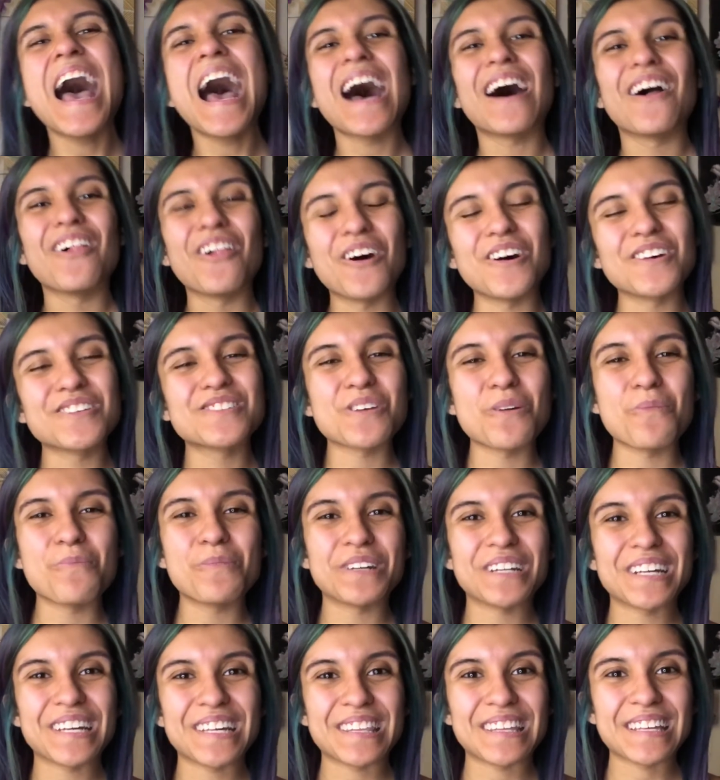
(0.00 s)
I'll also
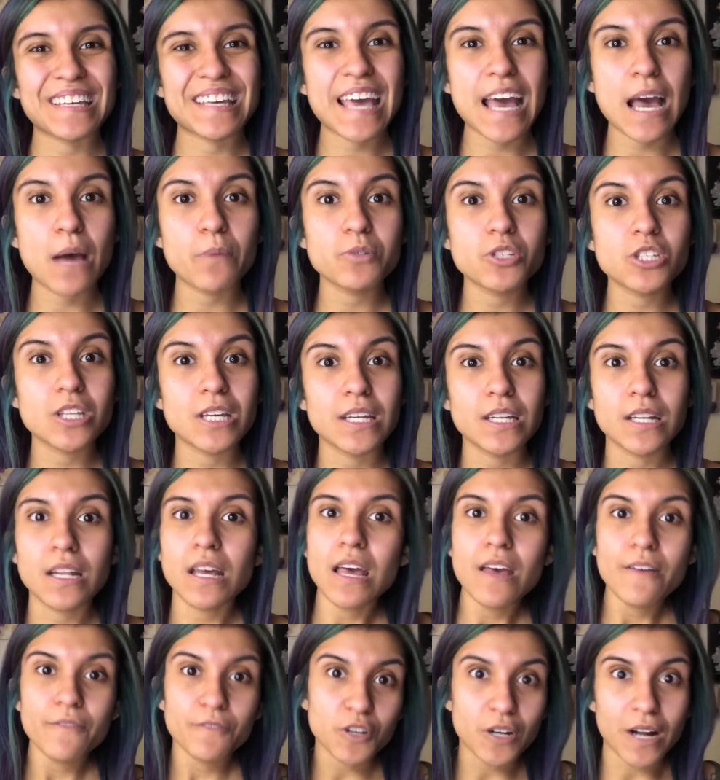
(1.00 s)
put it in the caption.
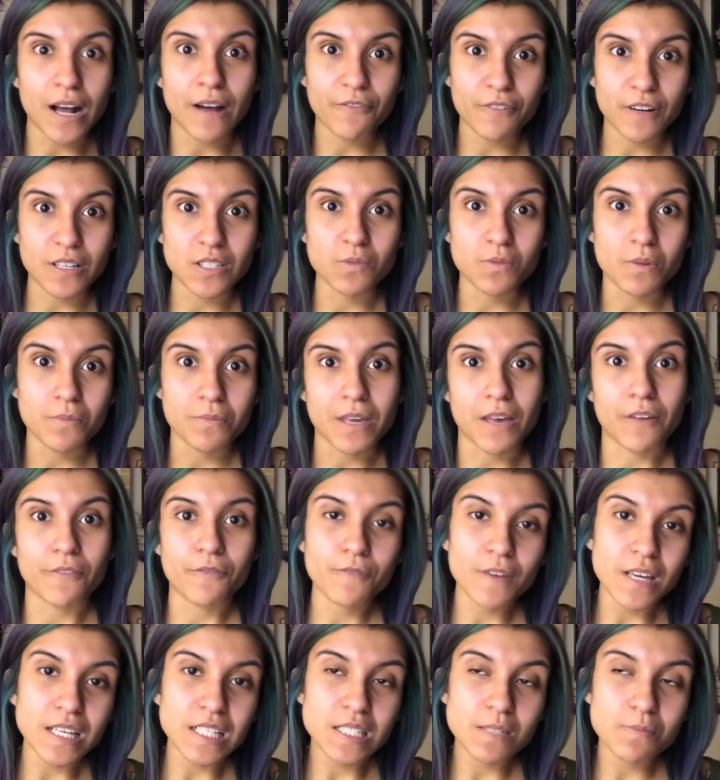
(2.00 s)
If you're not friends with me on
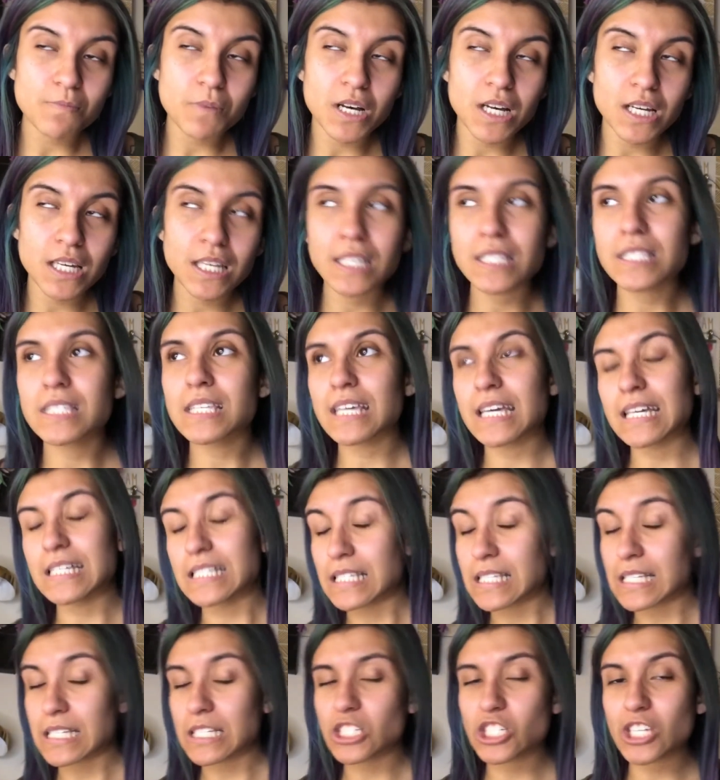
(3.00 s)
Facebook, it's
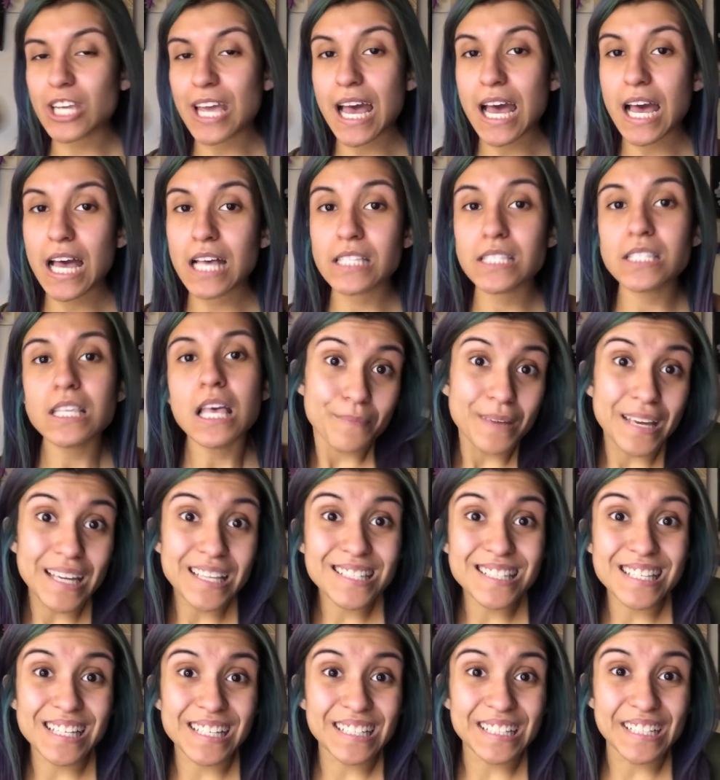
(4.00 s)
Casey Chaz.
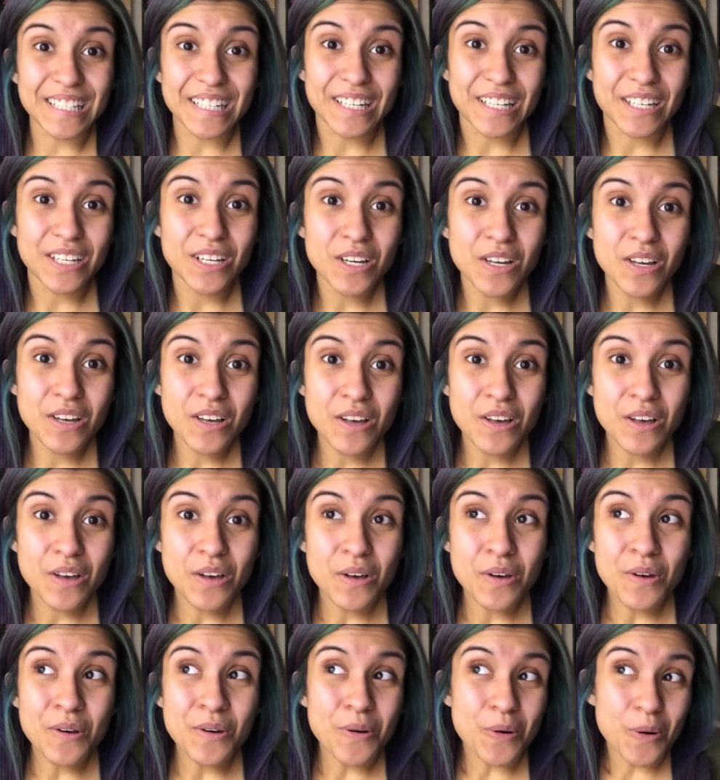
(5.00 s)
Basically,
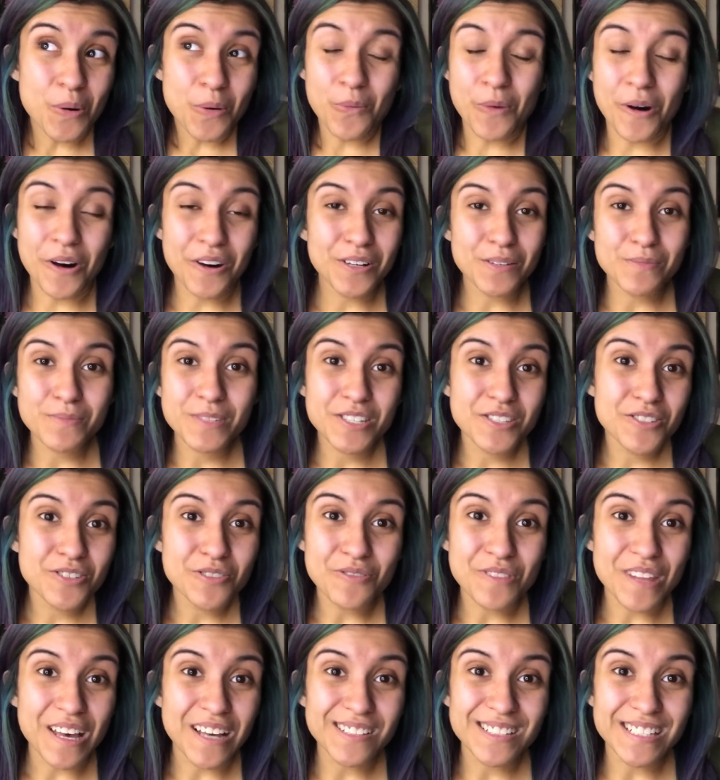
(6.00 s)
welcome to
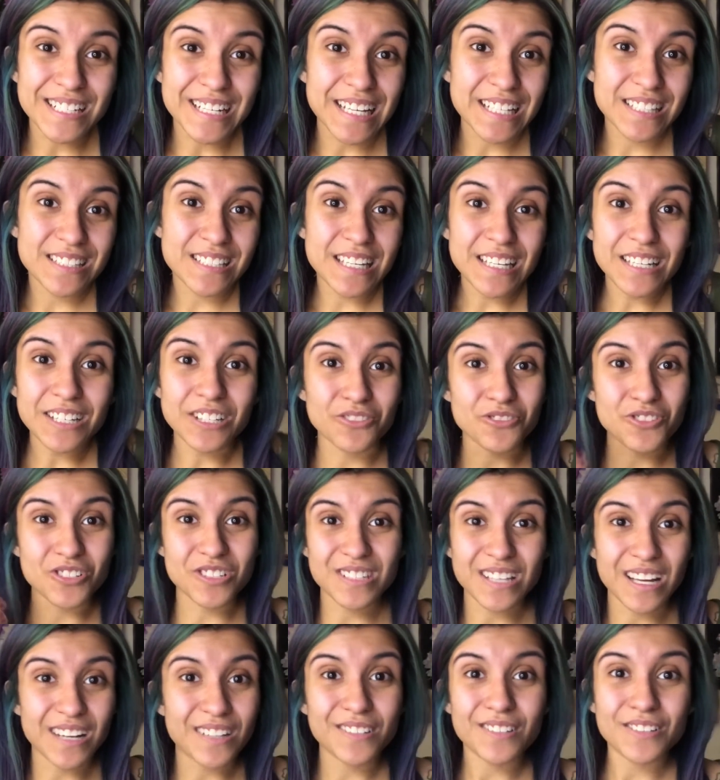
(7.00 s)
2018. You
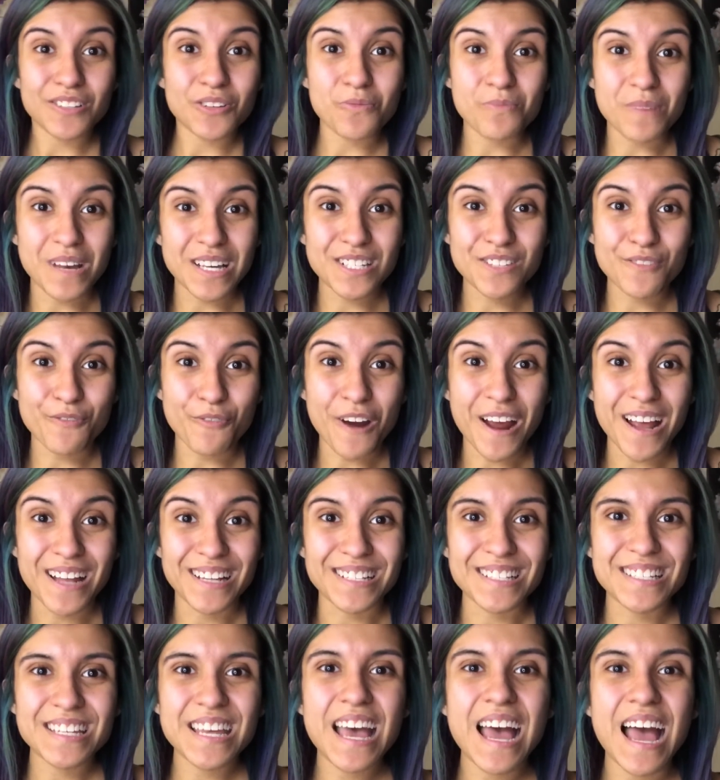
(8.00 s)
just got a new best
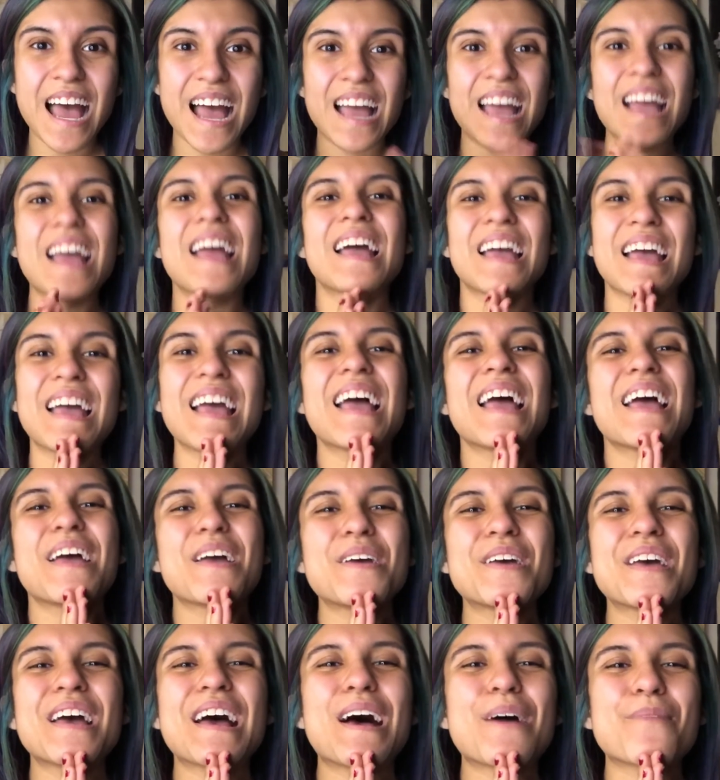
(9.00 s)
friend.
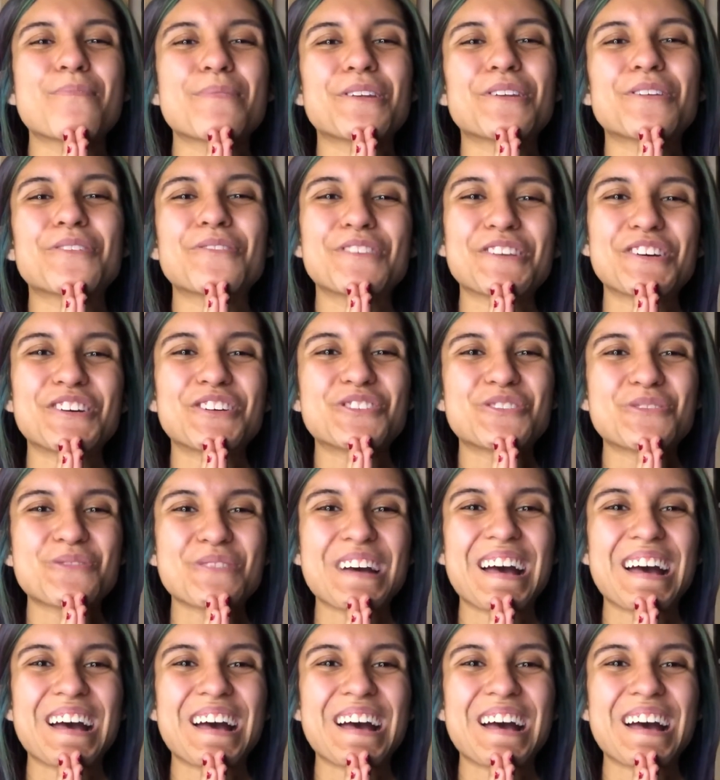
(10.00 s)
Happy New Year's, you